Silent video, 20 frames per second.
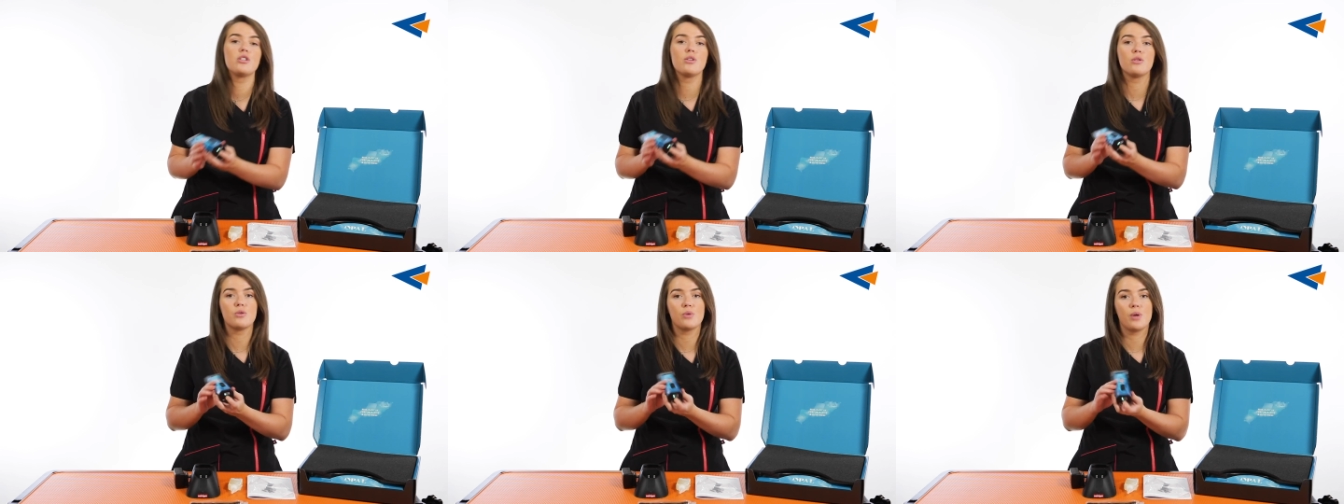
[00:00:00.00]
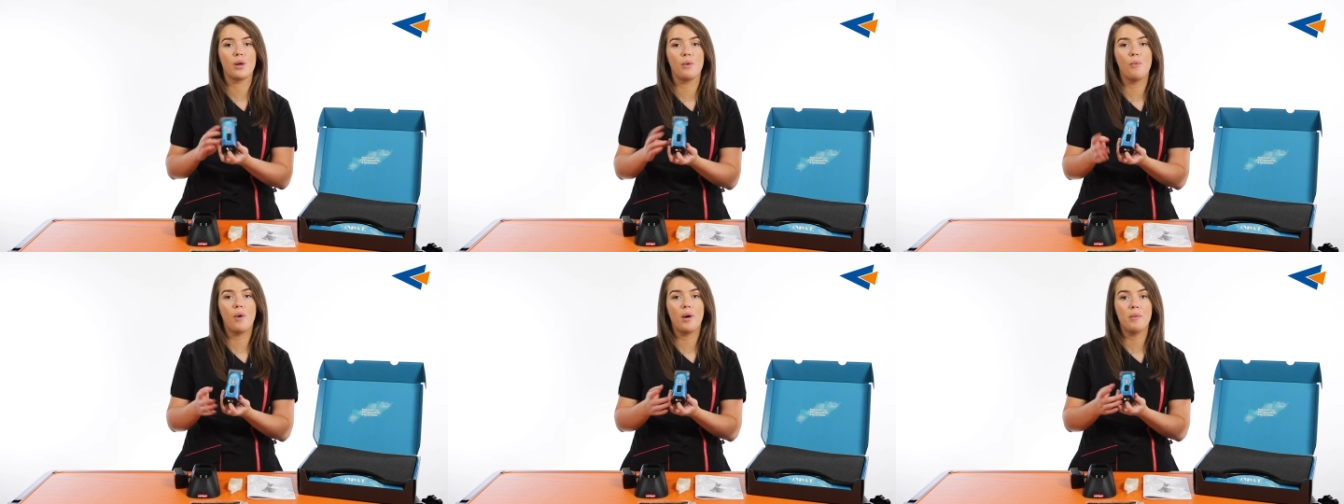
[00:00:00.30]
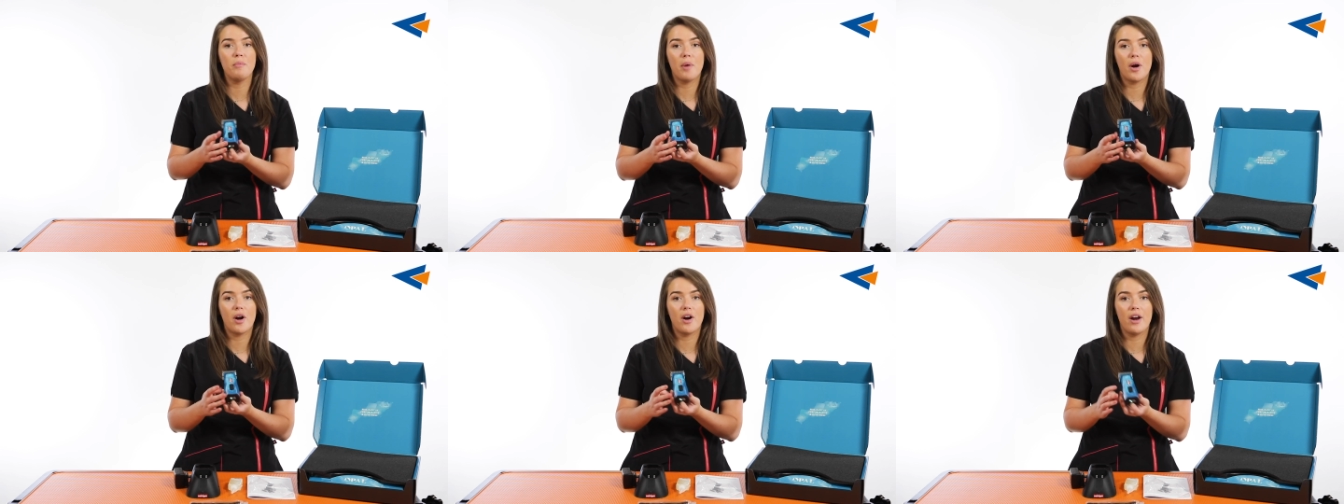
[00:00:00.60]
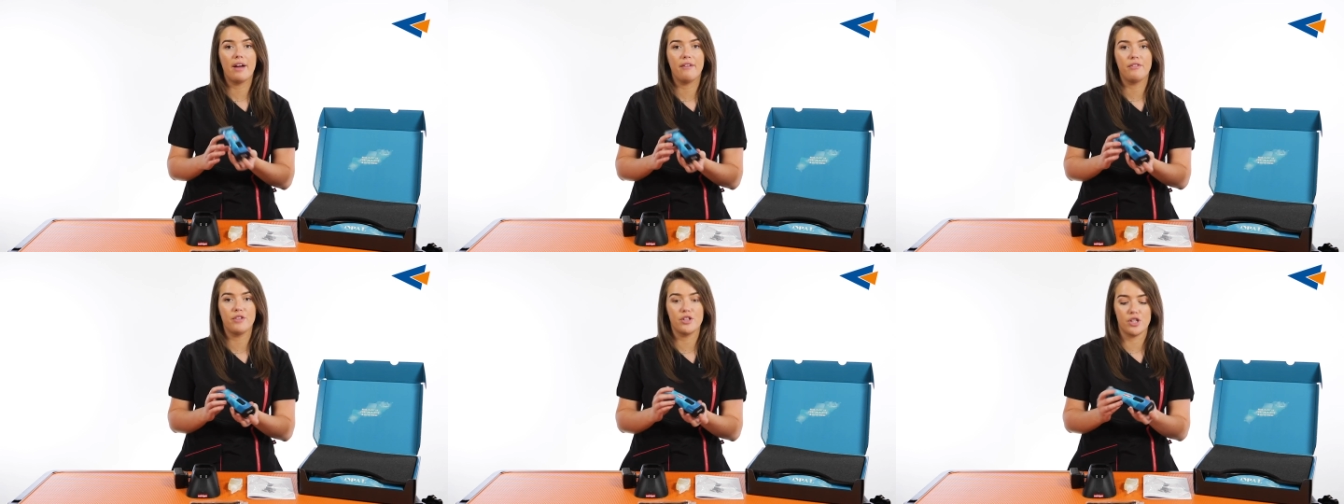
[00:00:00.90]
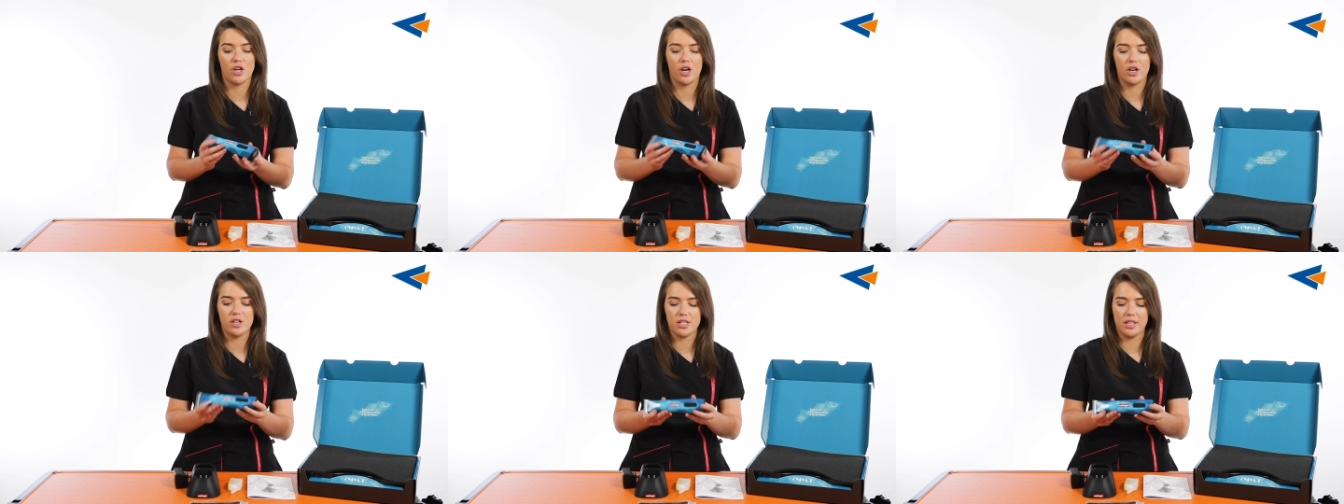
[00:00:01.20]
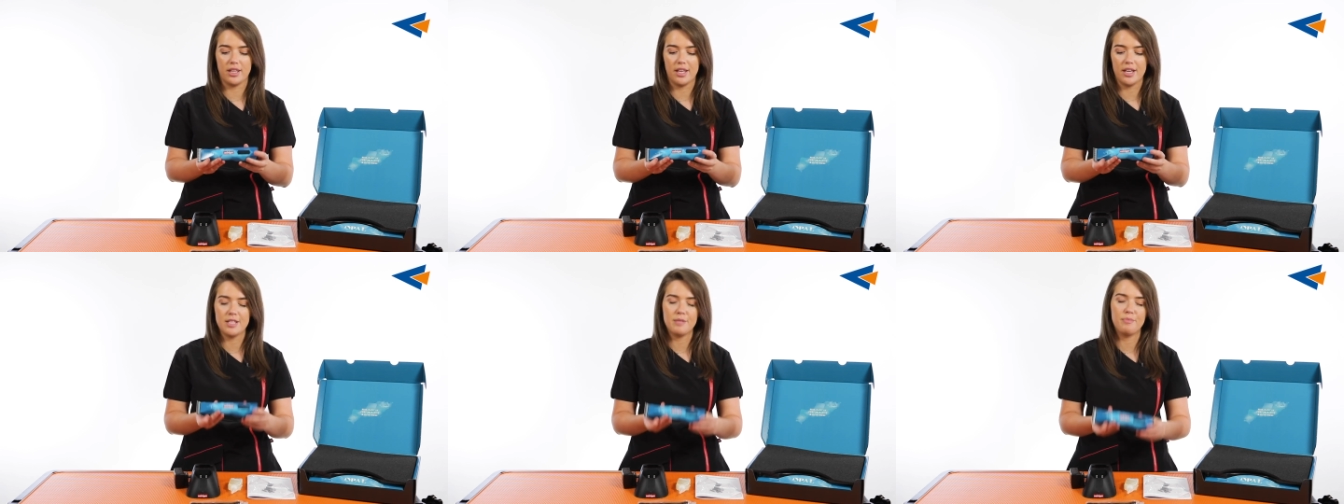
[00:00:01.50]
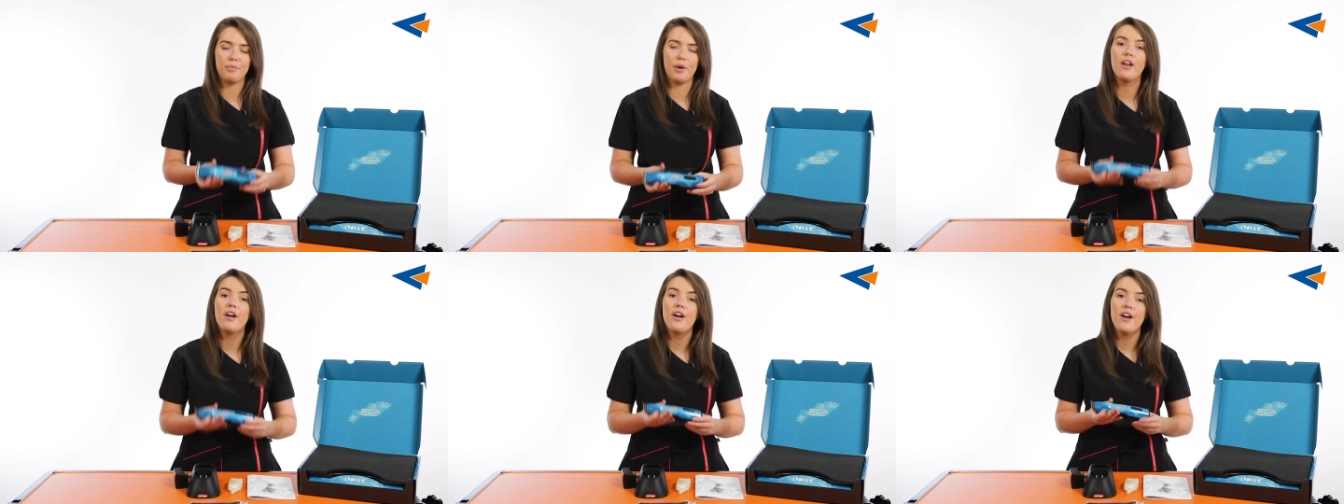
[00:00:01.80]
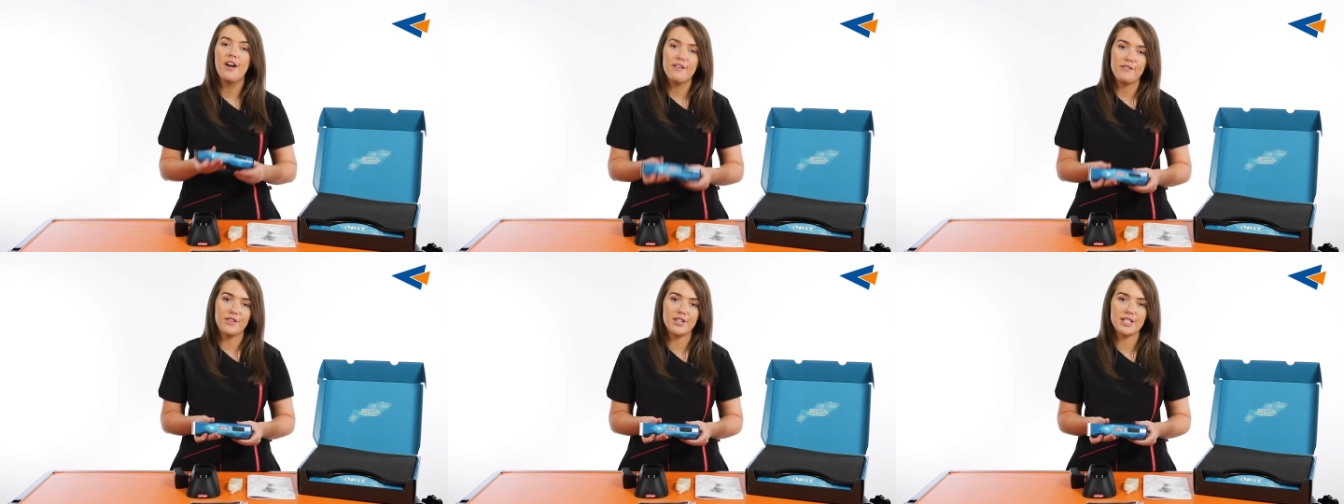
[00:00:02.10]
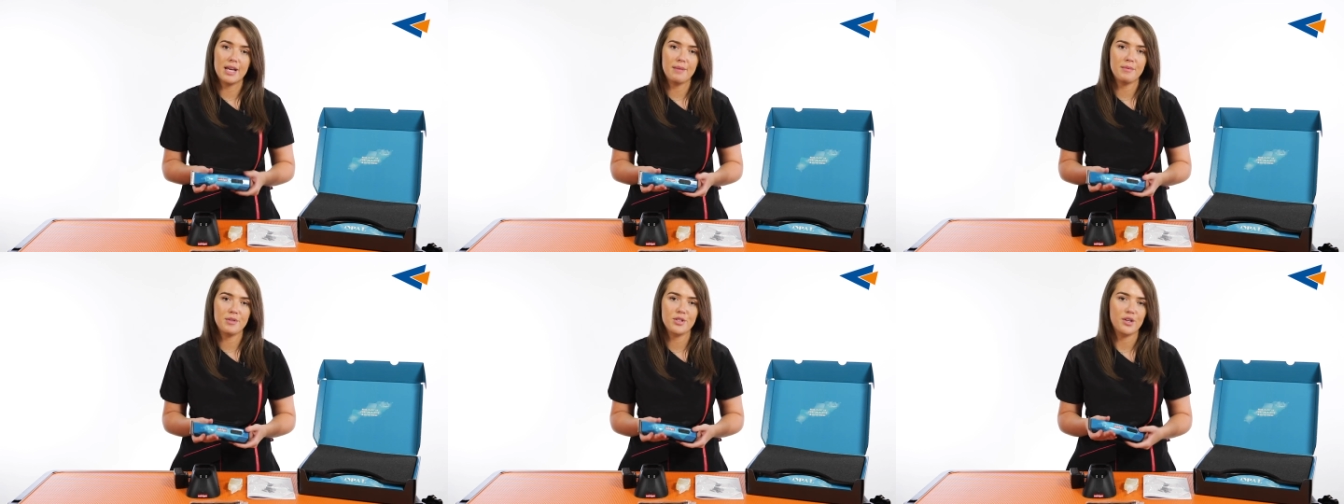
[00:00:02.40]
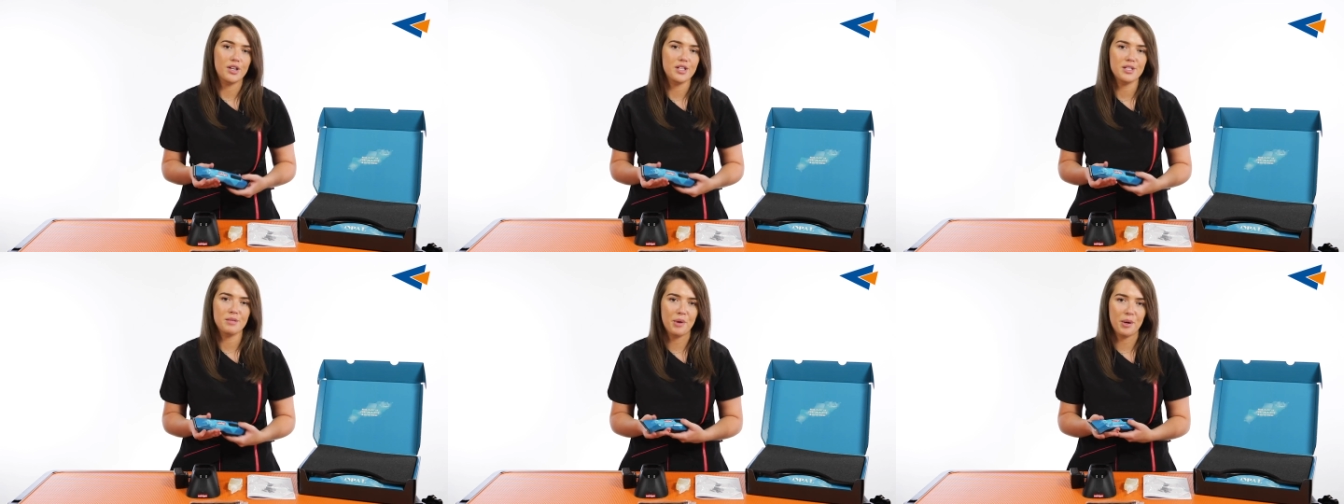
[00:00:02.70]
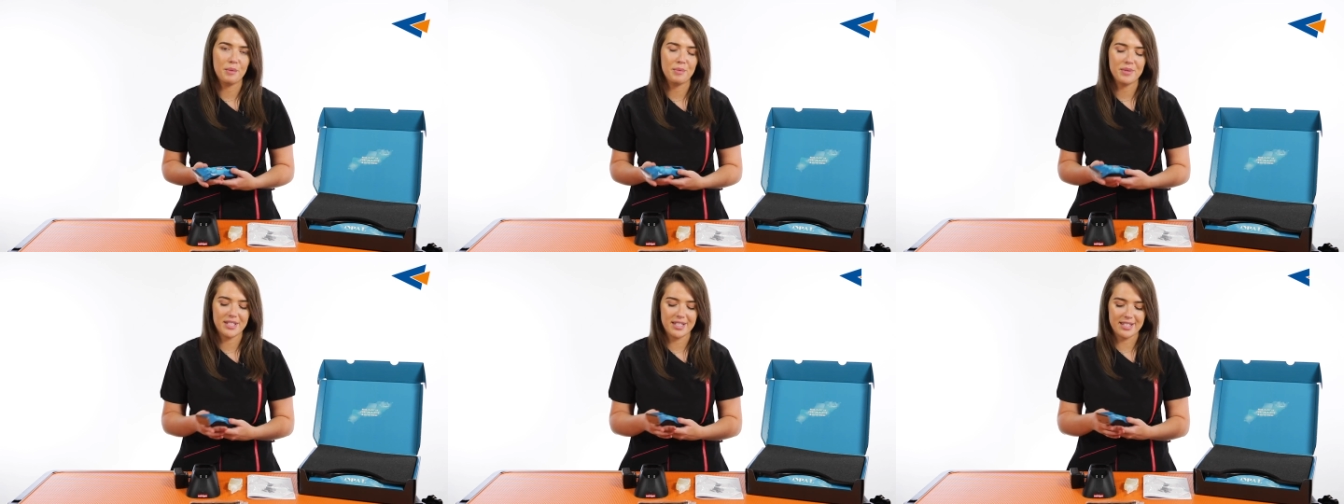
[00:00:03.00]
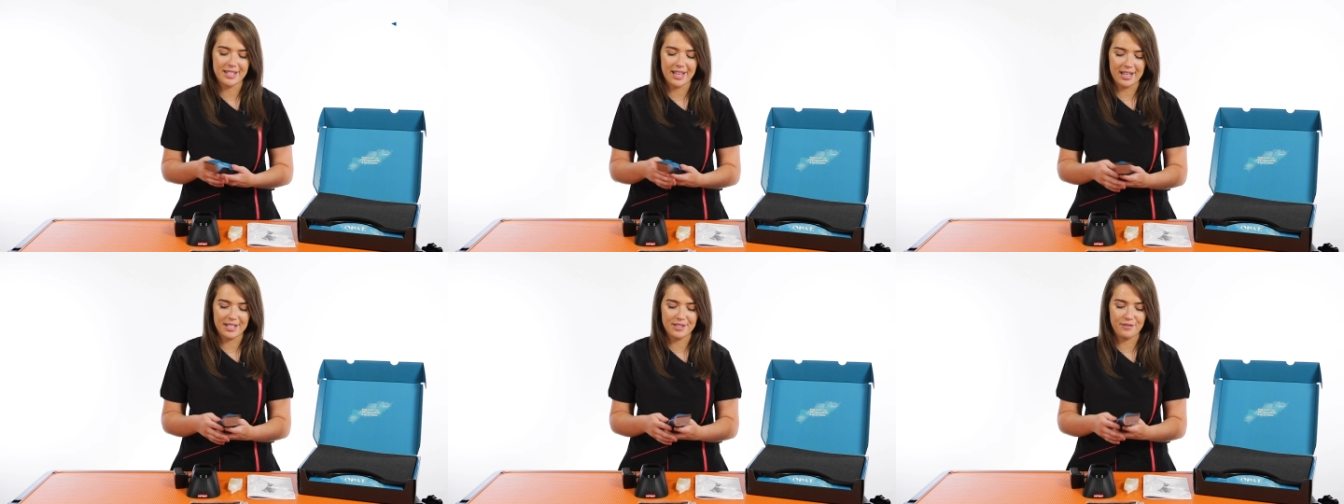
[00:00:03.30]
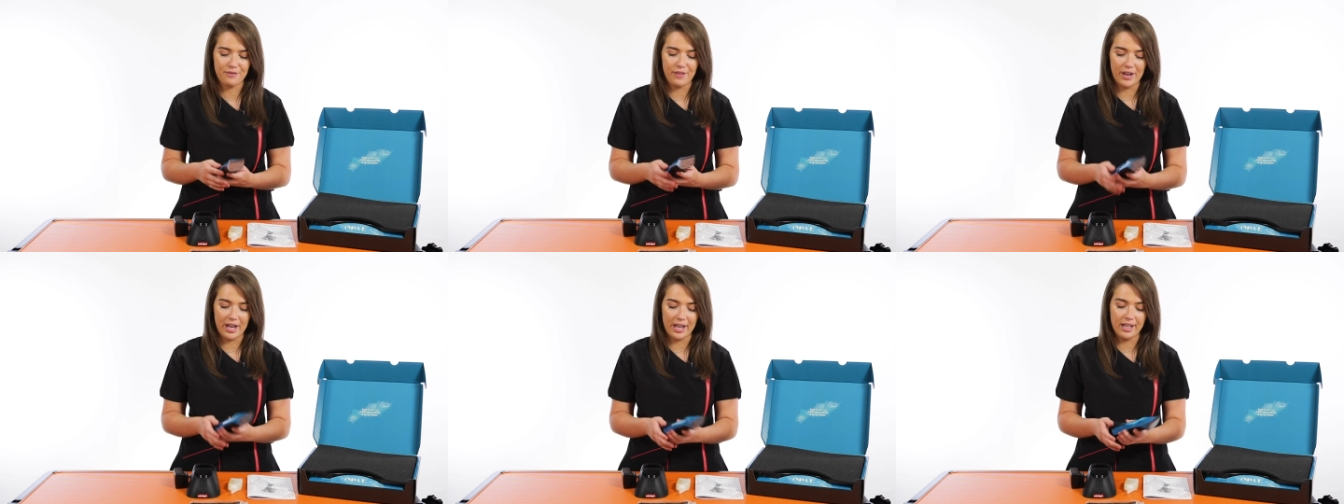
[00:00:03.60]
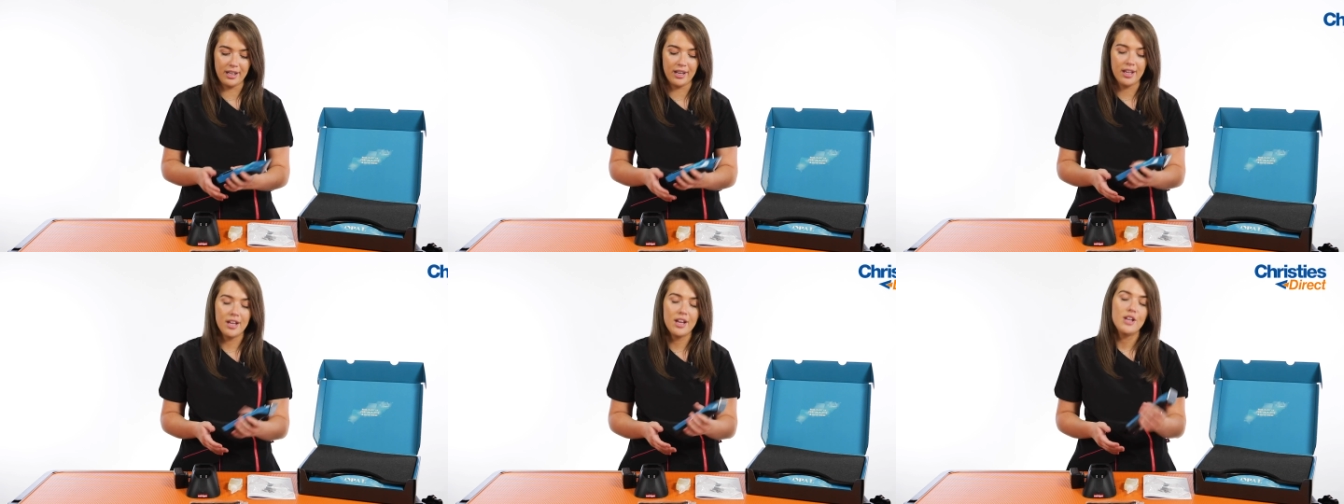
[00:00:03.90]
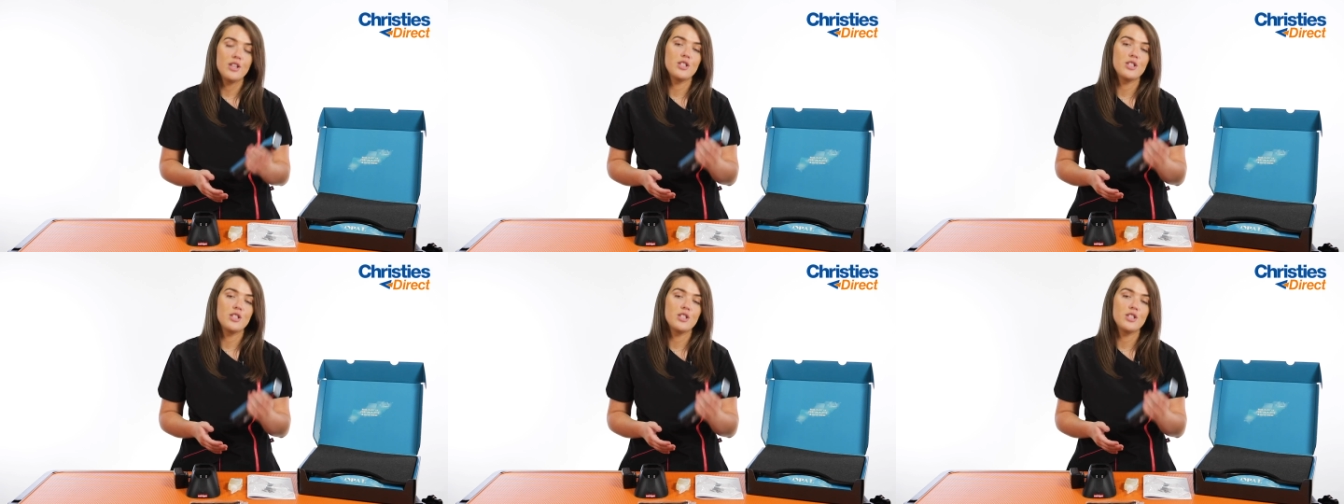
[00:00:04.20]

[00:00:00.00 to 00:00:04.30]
So there's only one bar left to charge in this, but for demonstration purposes, that's fine.